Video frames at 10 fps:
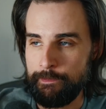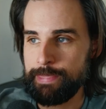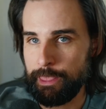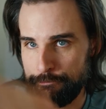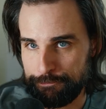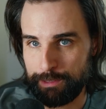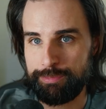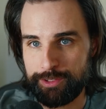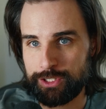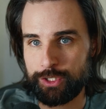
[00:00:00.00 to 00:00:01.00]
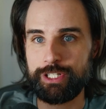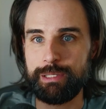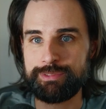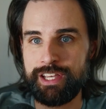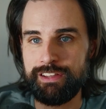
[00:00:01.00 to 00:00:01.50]
flip the
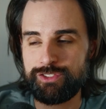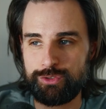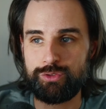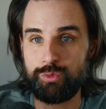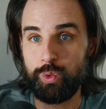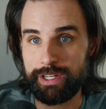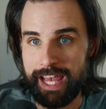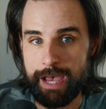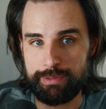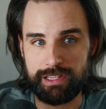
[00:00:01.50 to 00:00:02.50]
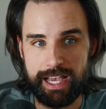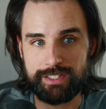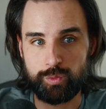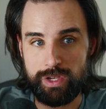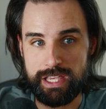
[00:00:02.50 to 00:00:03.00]
script to what happened
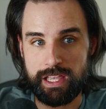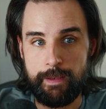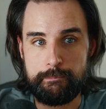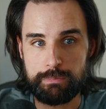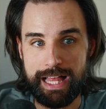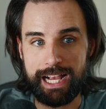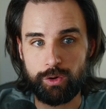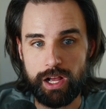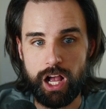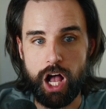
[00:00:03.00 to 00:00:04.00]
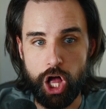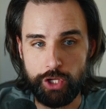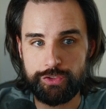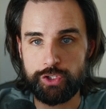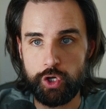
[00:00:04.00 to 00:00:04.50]
last week BlackRock
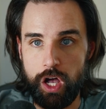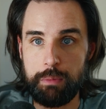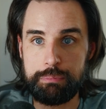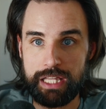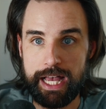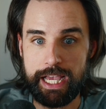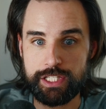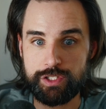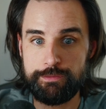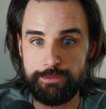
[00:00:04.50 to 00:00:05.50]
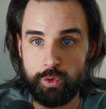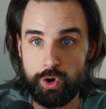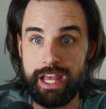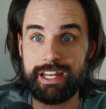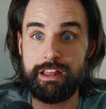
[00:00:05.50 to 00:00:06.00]
also applies
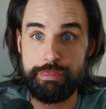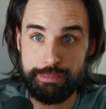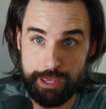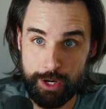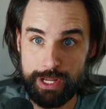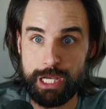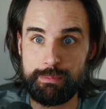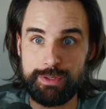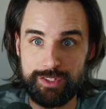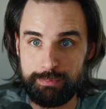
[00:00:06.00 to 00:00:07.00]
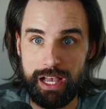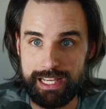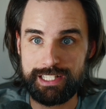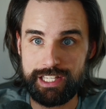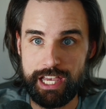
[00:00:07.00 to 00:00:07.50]
for an Ethereum spot
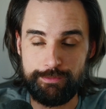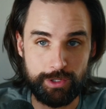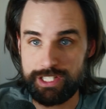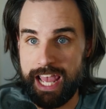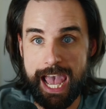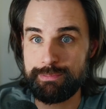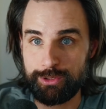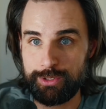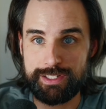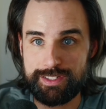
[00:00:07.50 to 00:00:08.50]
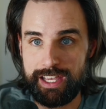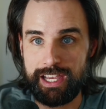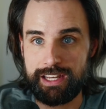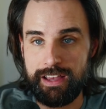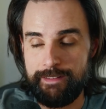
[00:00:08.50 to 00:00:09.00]
ETF, which is absolutely
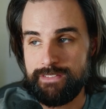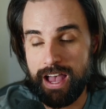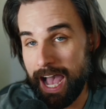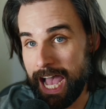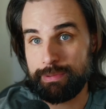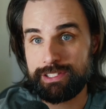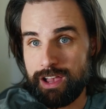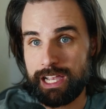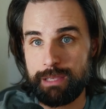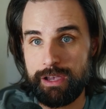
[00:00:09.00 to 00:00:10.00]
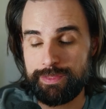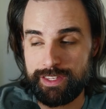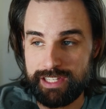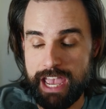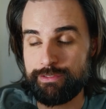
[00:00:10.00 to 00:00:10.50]
insane. I've been talking about
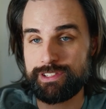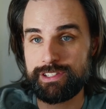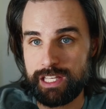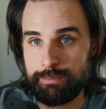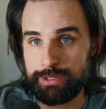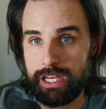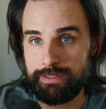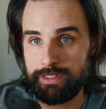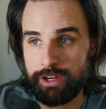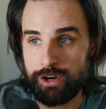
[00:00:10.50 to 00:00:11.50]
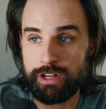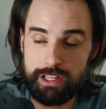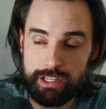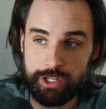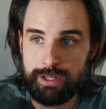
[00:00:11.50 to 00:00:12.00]
this ever since they put out their,
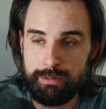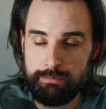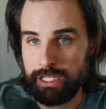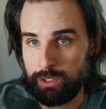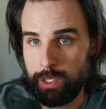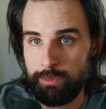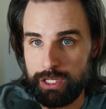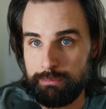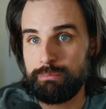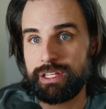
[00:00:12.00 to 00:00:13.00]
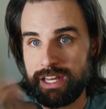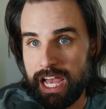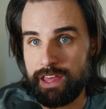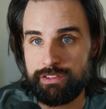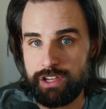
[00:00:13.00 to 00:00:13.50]
you know, Bitcoin one, but
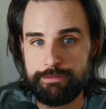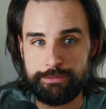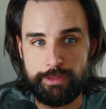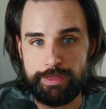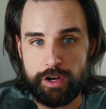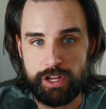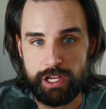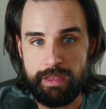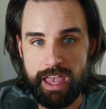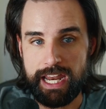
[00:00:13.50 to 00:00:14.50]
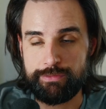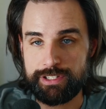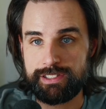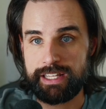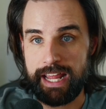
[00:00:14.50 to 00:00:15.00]
now they've gone for Ethereum. And ever
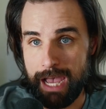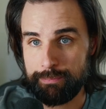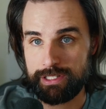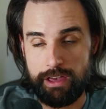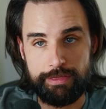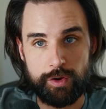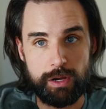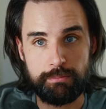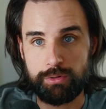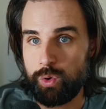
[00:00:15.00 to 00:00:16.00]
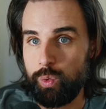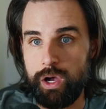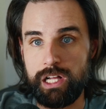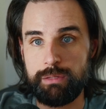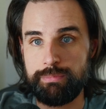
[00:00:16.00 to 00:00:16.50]
since that happened, Ethereum broke
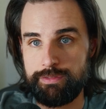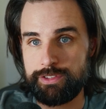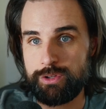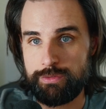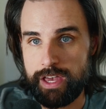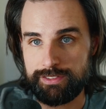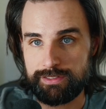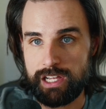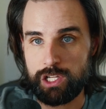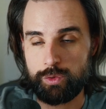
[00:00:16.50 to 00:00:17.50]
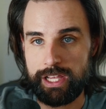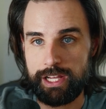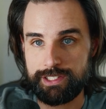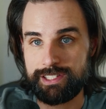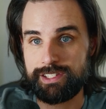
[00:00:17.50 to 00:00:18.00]
well above the $2,000
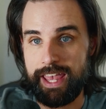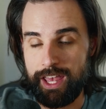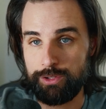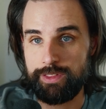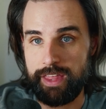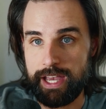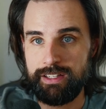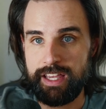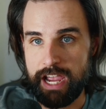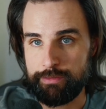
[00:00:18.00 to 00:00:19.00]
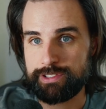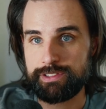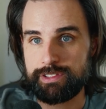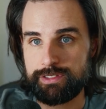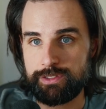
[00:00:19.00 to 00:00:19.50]
range and has held that ever
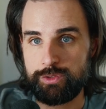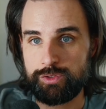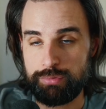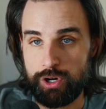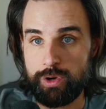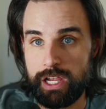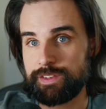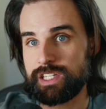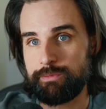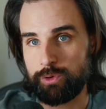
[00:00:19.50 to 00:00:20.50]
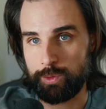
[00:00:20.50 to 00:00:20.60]
since this news broke at the time of recording this